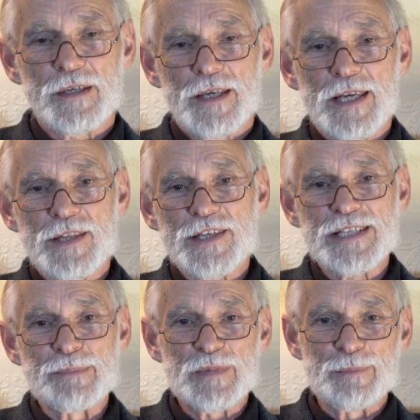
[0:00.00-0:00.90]
Here the
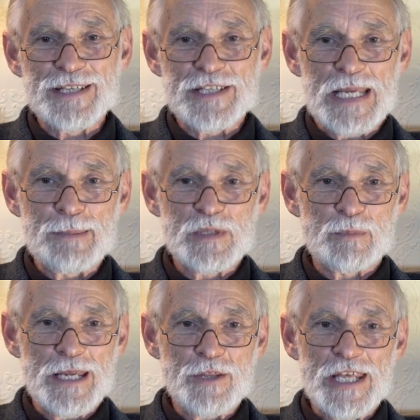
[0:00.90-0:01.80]
symptom is deemed to
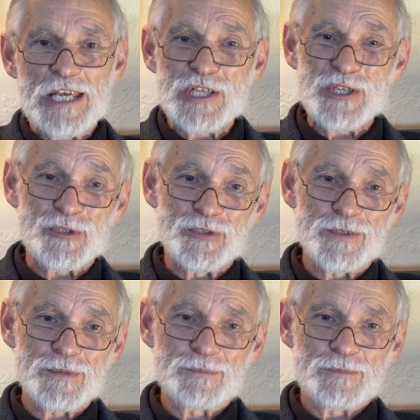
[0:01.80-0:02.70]
be the issue,
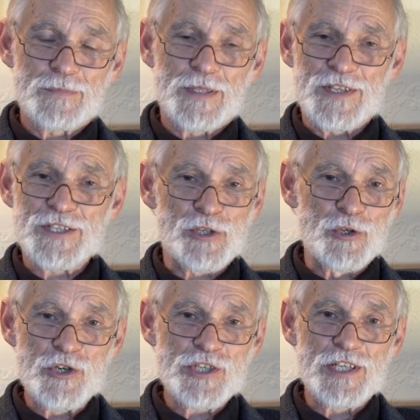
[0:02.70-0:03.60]
and the
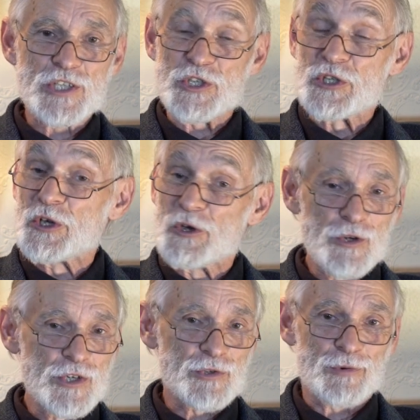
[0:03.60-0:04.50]
solution is
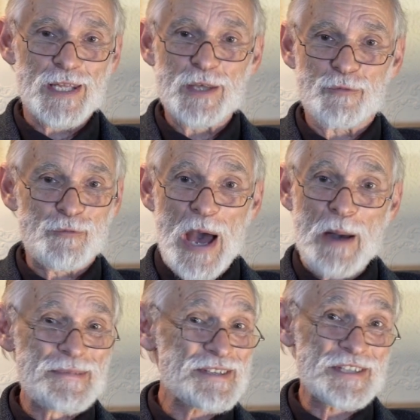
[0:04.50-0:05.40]
usually
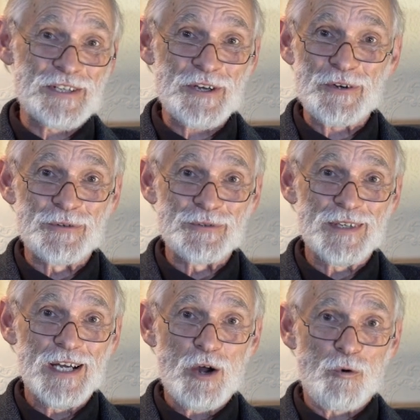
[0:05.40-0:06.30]
pharmaceutical.
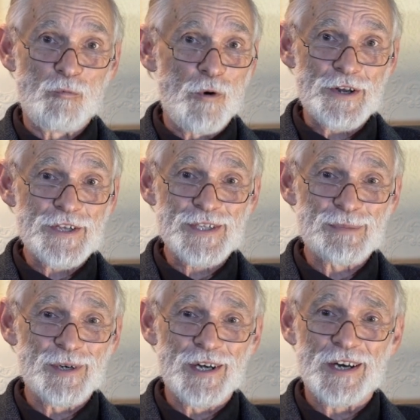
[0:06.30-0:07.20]
What a
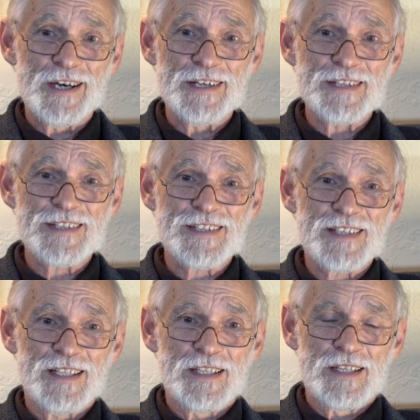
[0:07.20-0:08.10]
surprise!
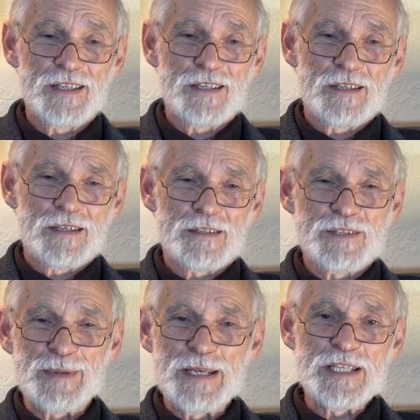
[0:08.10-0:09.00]

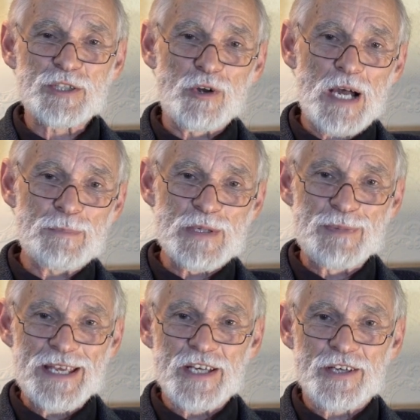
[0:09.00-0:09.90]
It's been described as
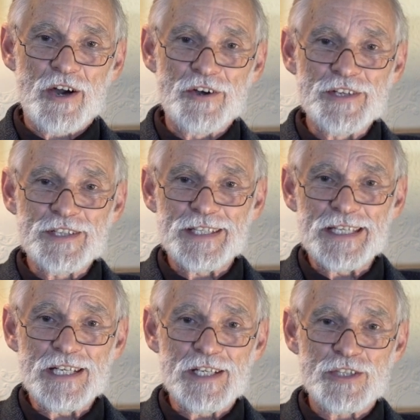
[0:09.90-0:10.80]
being
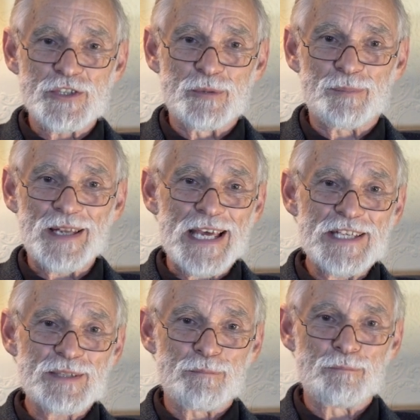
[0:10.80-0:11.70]
content to
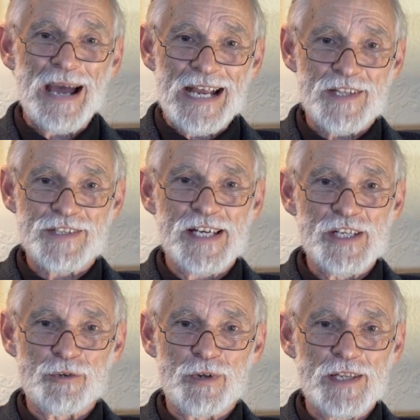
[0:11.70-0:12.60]
place buckets
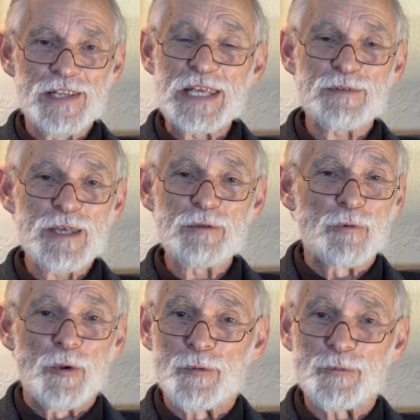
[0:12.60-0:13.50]
under a leafy
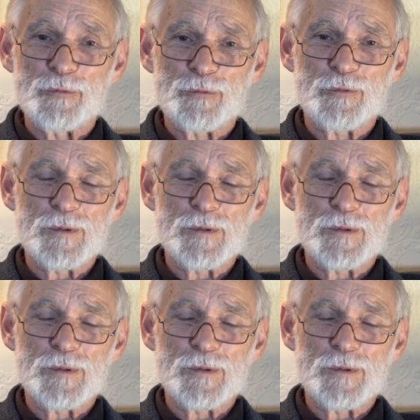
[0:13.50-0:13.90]
roof.